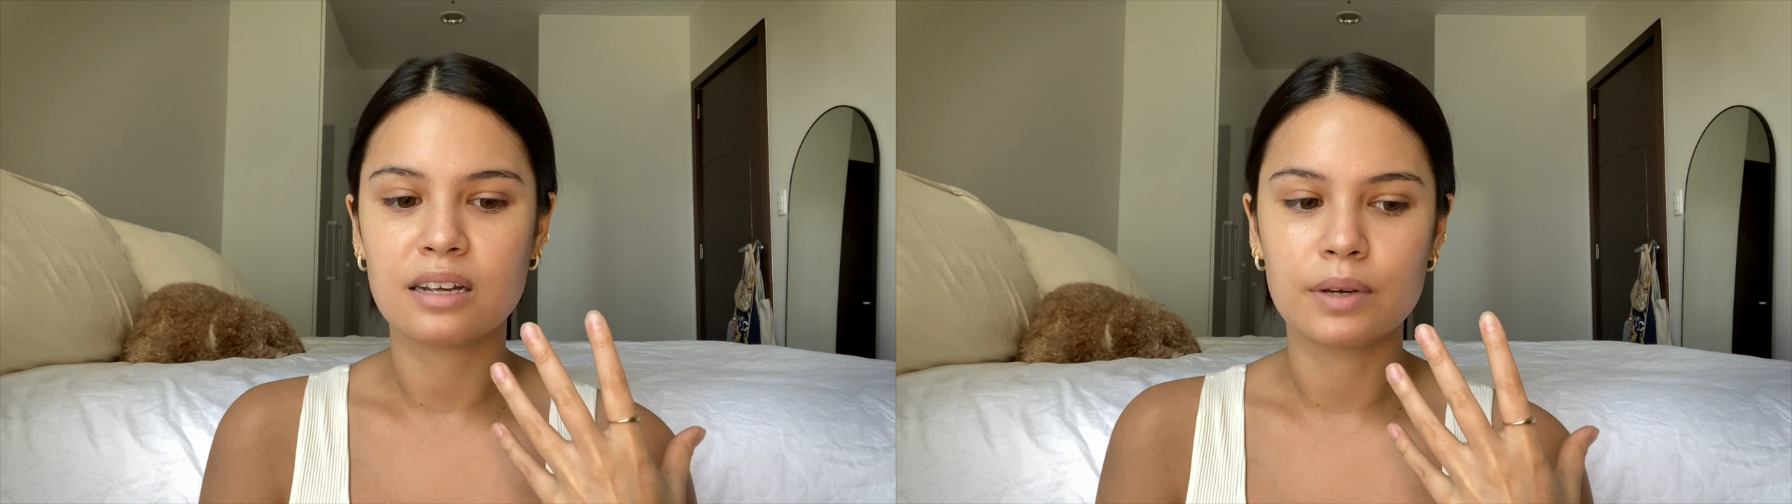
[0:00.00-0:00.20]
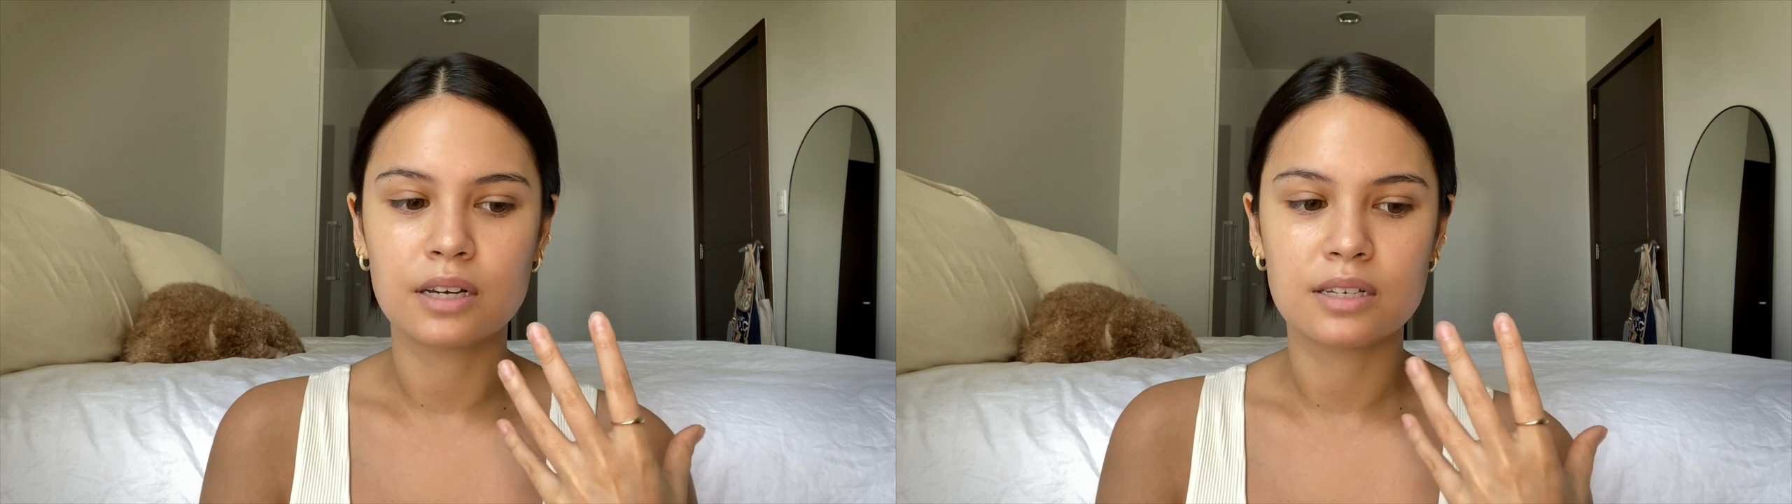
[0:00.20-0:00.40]

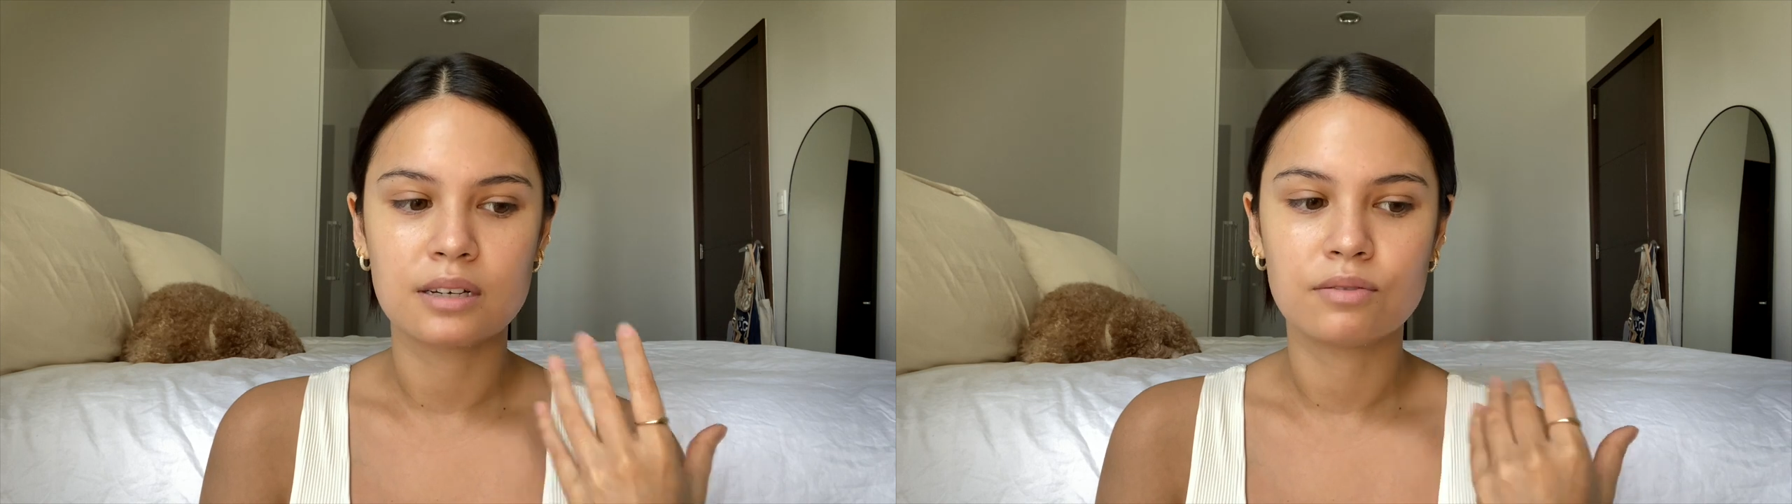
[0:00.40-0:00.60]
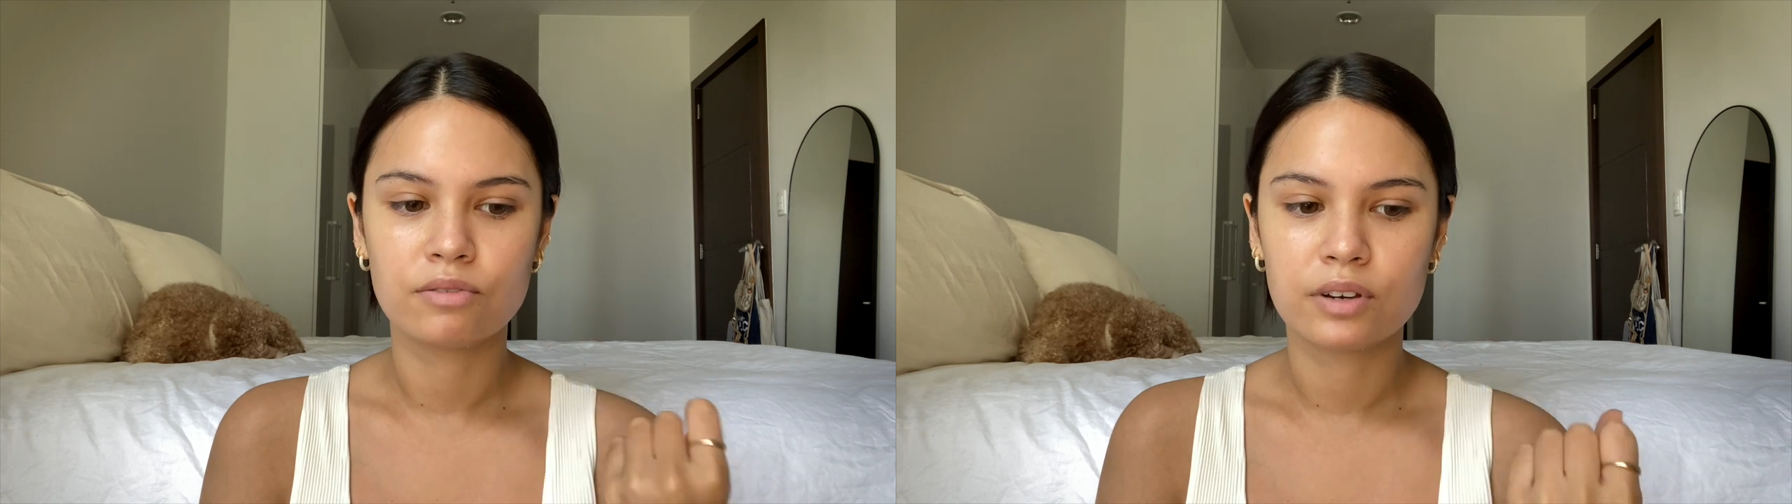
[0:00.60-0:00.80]
because
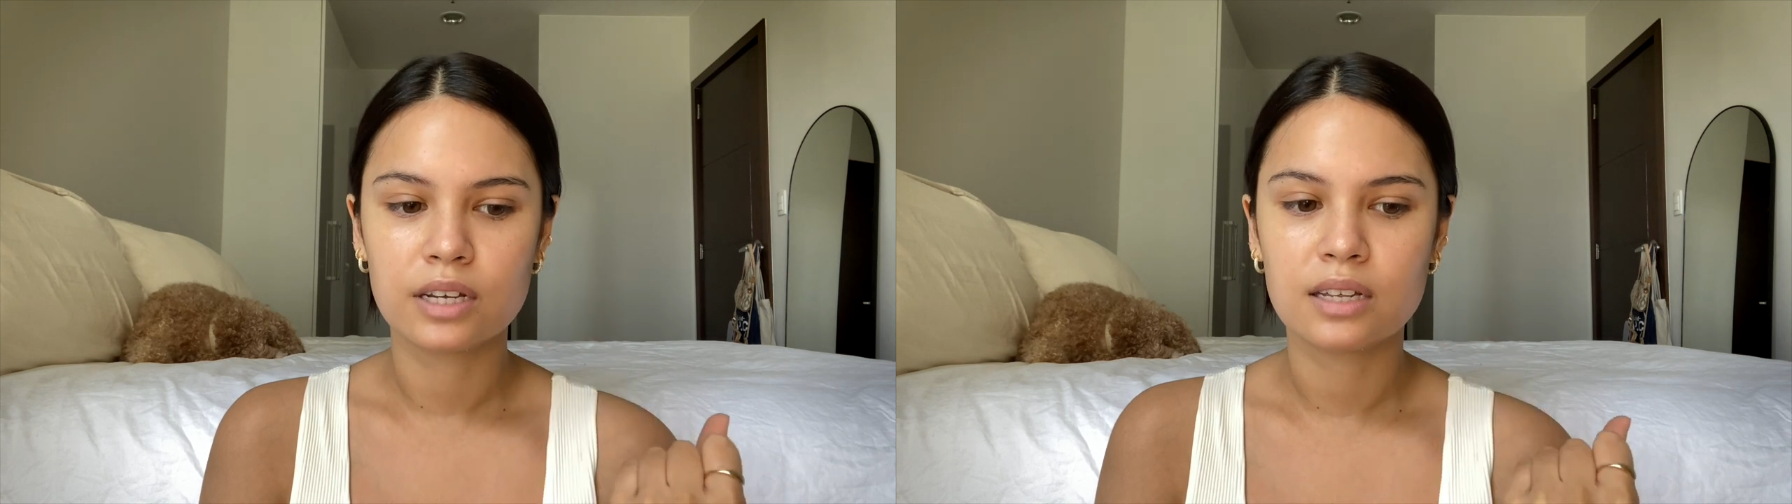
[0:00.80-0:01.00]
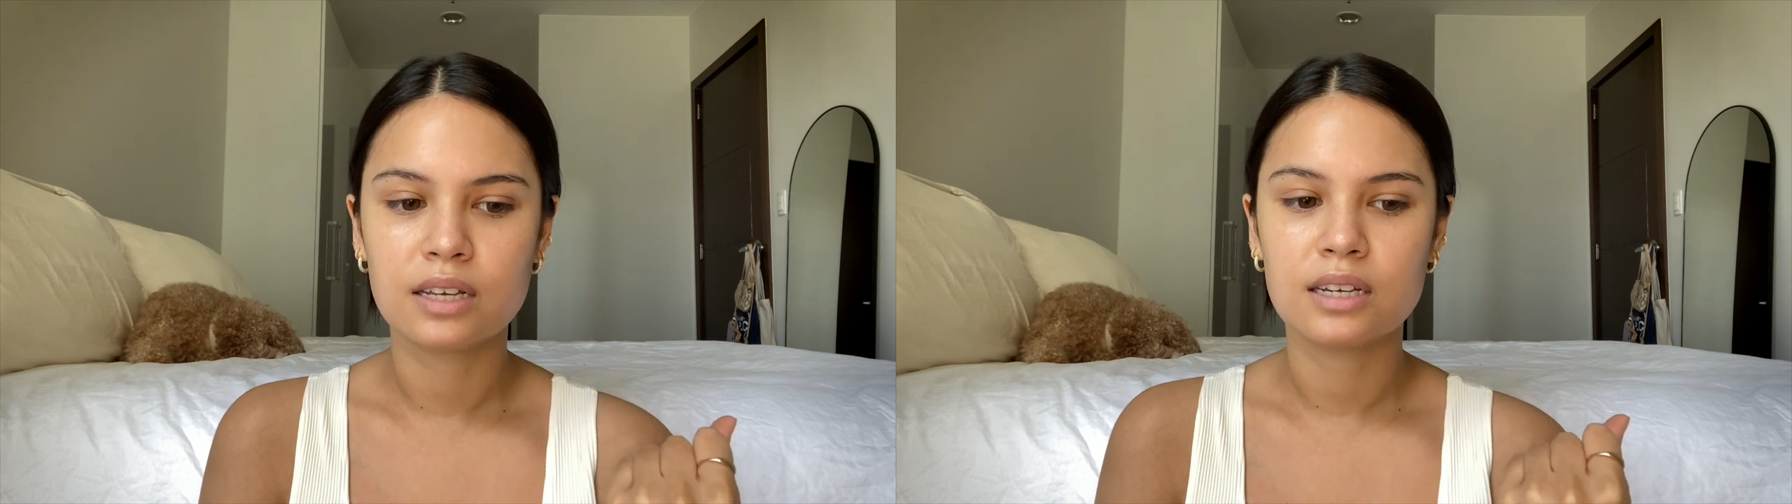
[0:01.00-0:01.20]
it
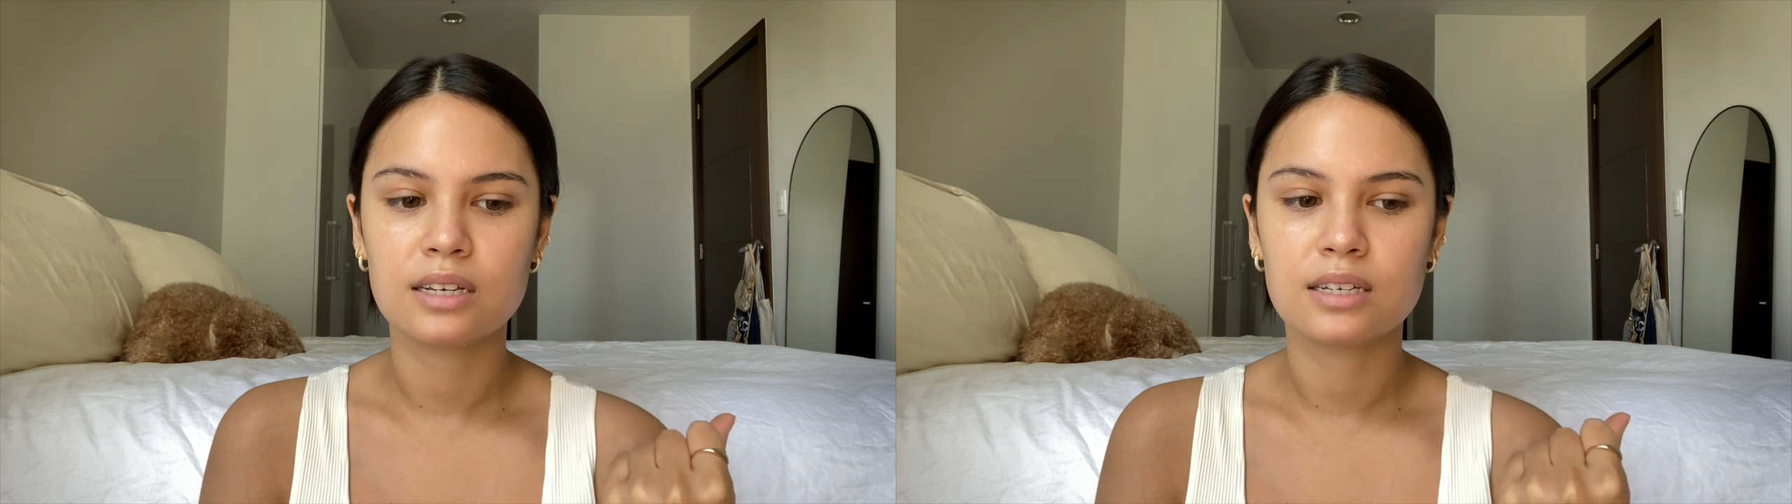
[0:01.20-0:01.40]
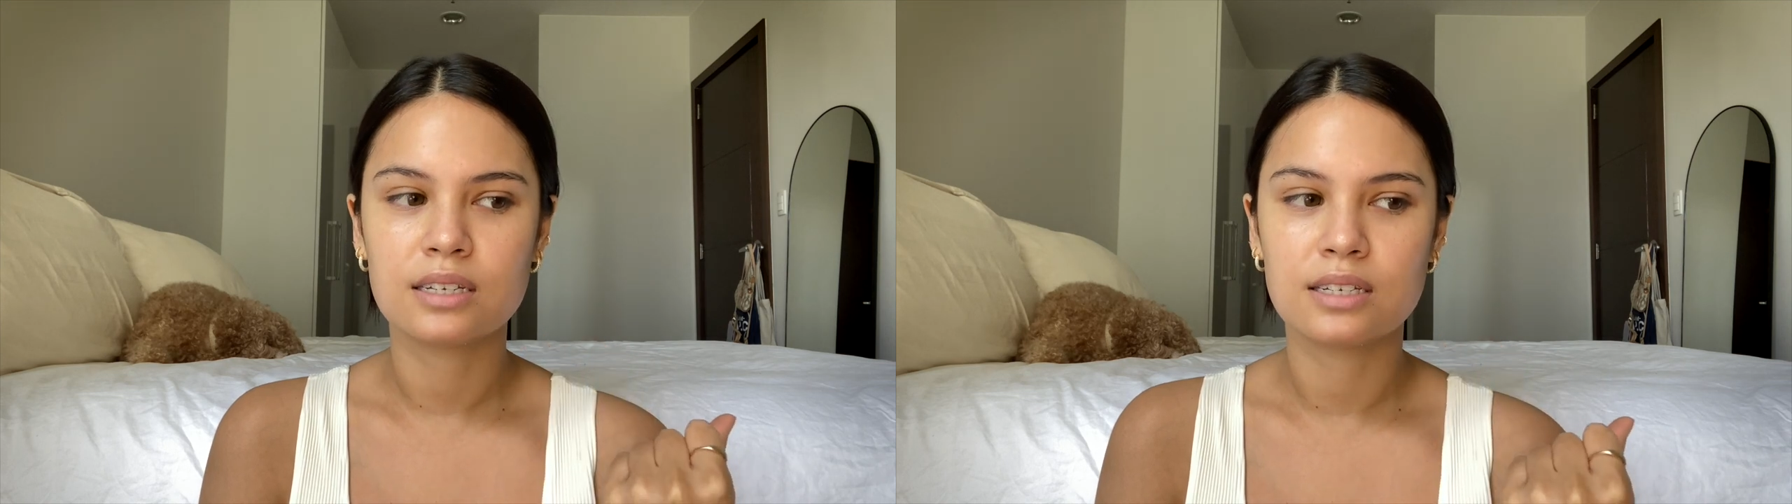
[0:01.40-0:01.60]
really